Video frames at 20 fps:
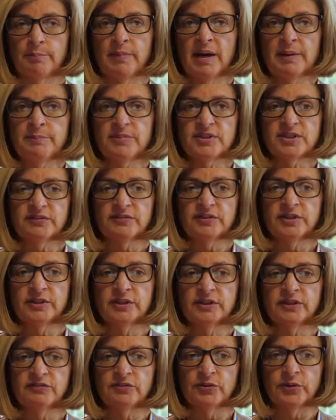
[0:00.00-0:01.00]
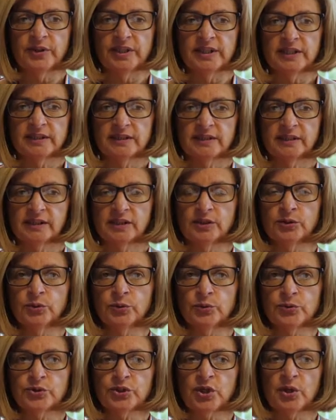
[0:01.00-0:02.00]
Members of Learner Voice can
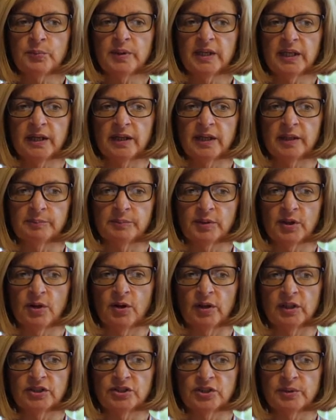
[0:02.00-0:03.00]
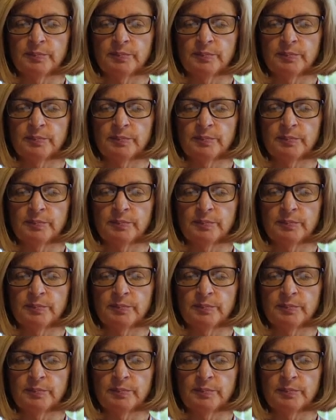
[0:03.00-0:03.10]
also become college